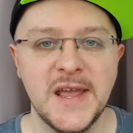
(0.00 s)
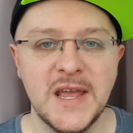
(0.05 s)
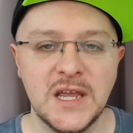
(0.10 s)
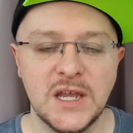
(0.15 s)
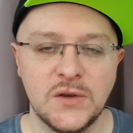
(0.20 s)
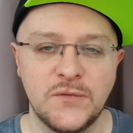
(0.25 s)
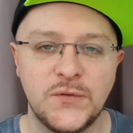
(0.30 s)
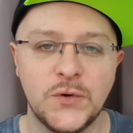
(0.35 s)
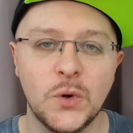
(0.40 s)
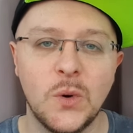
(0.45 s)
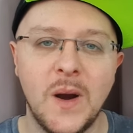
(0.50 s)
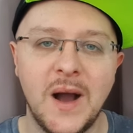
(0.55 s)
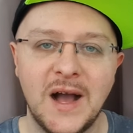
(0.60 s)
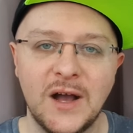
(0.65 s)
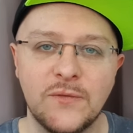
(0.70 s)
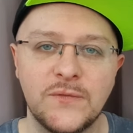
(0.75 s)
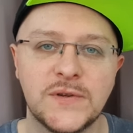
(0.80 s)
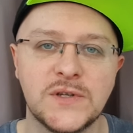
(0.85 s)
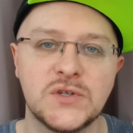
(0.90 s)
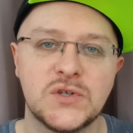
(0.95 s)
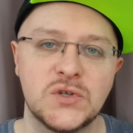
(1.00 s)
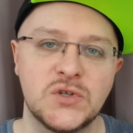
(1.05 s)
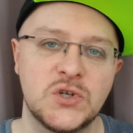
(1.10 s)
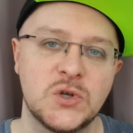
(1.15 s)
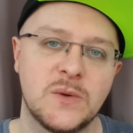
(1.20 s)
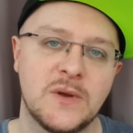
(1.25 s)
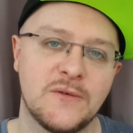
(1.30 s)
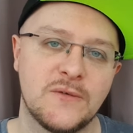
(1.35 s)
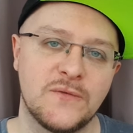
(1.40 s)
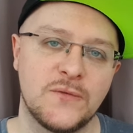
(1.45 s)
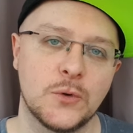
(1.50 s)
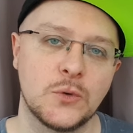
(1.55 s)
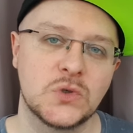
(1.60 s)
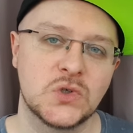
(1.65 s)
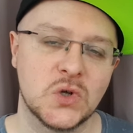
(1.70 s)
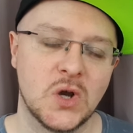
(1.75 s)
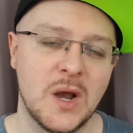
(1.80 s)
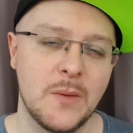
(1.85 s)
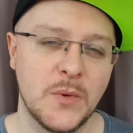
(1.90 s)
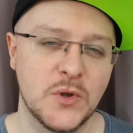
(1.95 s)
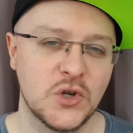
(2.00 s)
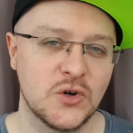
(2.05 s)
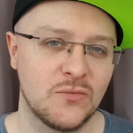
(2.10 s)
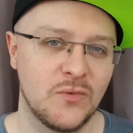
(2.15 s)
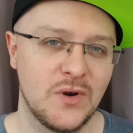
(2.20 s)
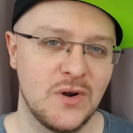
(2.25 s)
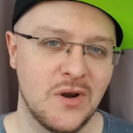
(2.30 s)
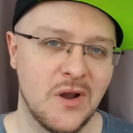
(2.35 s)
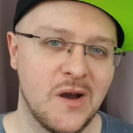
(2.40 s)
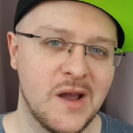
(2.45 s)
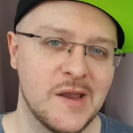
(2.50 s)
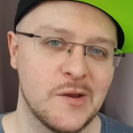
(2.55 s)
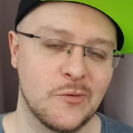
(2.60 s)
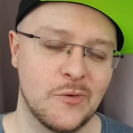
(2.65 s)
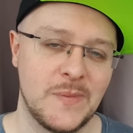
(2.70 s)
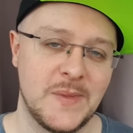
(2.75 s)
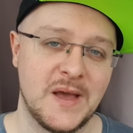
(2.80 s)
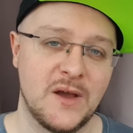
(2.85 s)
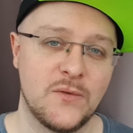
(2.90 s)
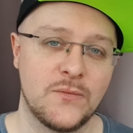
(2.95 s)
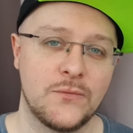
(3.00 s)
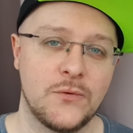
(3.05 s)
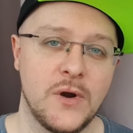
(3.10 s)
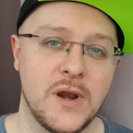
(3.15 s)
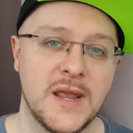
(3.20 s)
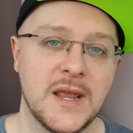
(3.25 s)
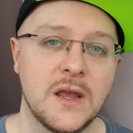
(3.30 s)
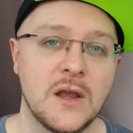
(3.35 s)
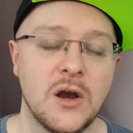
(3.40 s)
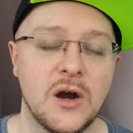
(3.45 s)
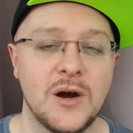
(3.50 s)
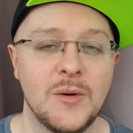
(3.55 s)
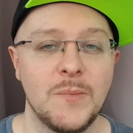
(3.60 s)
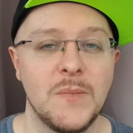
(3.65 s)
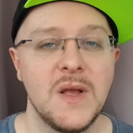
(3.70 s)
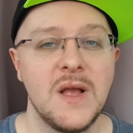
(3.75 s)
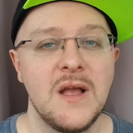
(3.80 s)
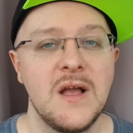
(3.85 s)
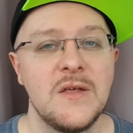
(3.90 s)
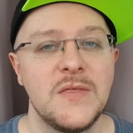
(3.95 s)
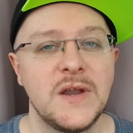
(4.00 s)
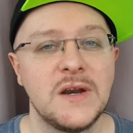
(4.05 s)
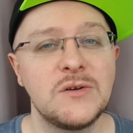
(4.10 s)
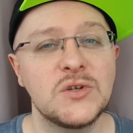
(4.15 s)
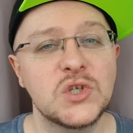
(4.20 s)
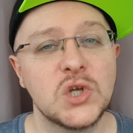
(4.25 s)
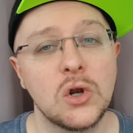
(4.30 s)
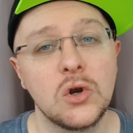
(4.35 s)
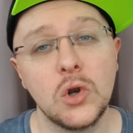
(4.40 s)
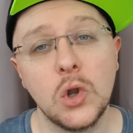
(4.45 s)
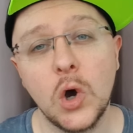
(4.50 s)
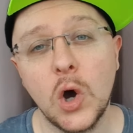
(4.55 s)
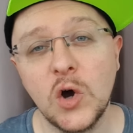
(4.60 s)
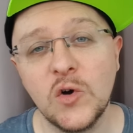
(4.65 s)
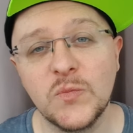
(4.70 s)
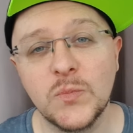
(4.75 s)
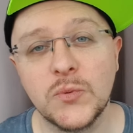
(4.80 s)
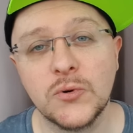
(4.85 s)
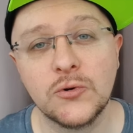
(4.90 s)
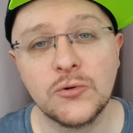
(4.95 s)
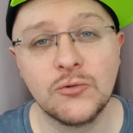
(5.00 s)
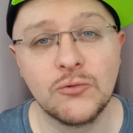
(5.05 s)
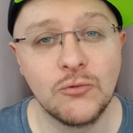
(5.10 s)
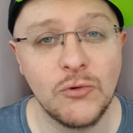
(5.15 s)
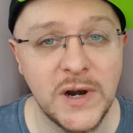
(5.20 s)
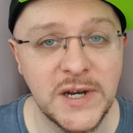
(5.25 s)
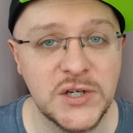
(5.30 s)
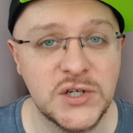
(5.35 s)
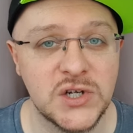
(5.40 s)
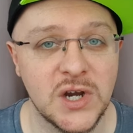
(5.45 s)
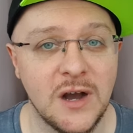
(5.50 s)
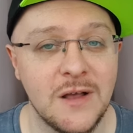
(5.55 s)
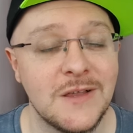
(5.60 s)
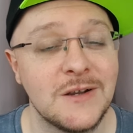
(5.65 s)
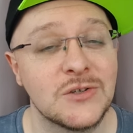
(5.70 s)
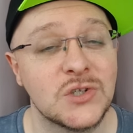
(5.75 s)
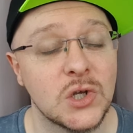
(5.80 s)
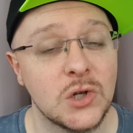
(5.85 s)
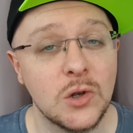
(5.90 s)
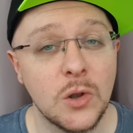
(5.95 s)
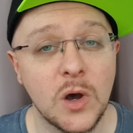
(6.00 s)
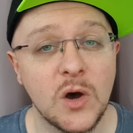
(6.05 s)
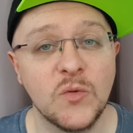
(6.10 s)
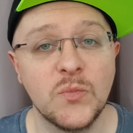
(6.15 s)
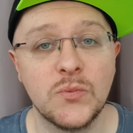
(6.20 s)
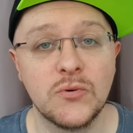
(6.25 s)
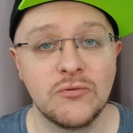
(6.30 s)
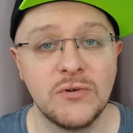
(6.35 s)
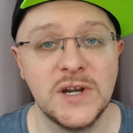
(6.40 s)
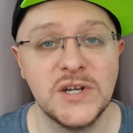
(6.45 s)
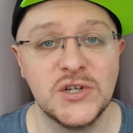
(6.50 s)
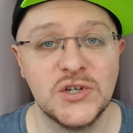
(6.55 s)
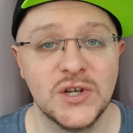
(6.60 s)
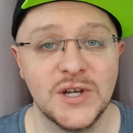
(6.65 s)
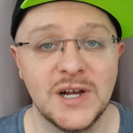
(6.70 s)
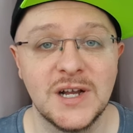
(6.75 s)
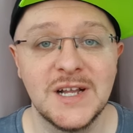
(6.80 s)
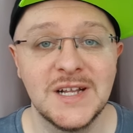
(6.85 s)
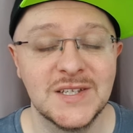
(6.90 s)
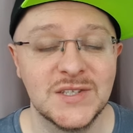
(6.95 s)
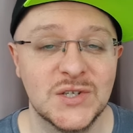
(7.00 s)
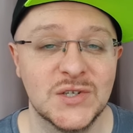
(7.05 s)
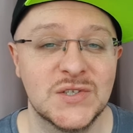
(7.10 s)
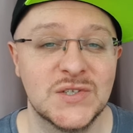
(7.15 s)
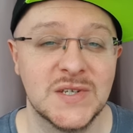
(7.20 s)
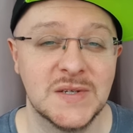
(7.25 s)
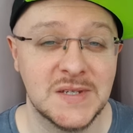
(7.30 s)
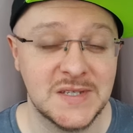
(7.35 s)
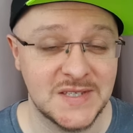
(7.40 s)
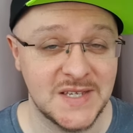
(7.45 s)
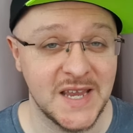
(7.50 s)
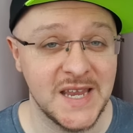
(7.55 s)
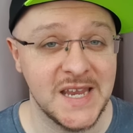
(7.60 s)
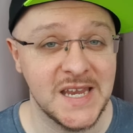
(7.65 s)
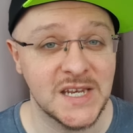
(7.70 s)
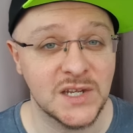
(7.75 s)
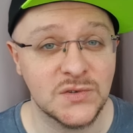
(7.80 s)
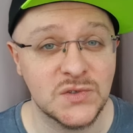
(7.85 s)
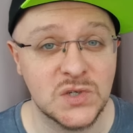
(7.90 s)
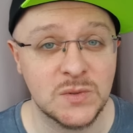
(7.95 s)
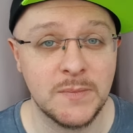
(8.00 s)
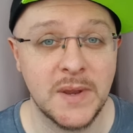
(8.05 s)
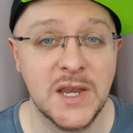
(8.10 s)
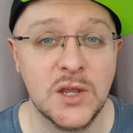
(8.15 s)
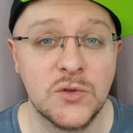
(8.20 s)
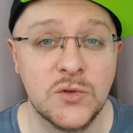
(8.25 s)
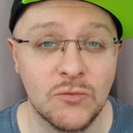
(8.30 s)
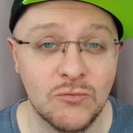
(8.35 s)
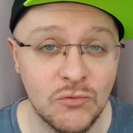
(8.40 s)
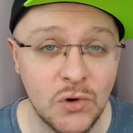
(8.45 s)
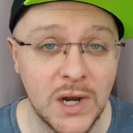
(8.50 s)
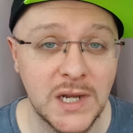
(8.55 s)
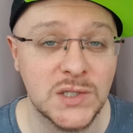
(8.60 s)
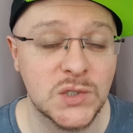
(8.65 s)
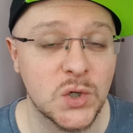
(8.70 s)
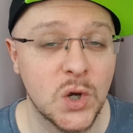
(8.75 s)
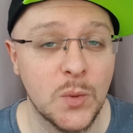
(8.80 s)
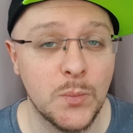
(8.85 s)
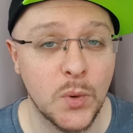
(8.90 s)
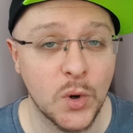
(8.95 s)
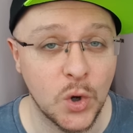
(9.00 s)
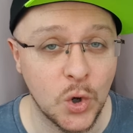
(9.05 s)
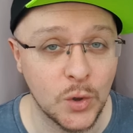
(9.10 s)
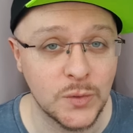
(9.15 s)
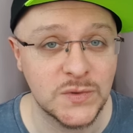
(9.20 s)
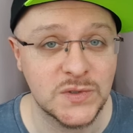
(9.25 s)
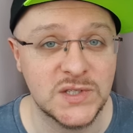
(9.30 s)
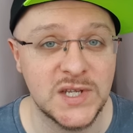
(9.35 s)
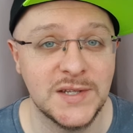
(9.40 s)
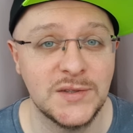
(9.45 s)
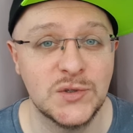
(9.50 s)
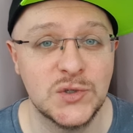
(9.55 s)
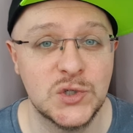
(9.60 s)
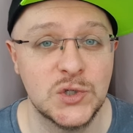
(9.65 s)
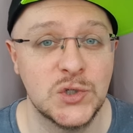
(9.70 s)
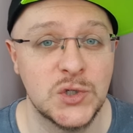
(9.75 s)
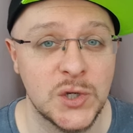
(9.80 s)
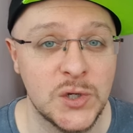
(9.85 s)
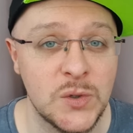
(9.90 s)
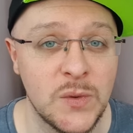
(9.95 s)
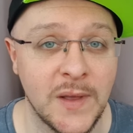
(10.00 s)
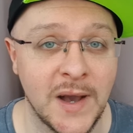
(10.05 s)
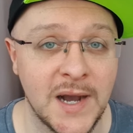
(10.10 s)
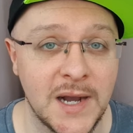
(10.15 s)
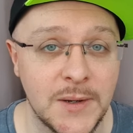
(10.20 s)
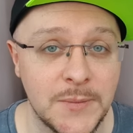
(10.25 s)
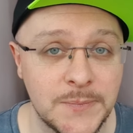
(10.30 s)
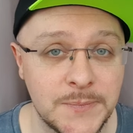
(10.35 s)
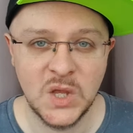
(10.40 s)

If you're having to do it full time and you're relying on that for an income, there is a lot of pressure. There's a lot of pressure to succeed and to make the right type of content to do that.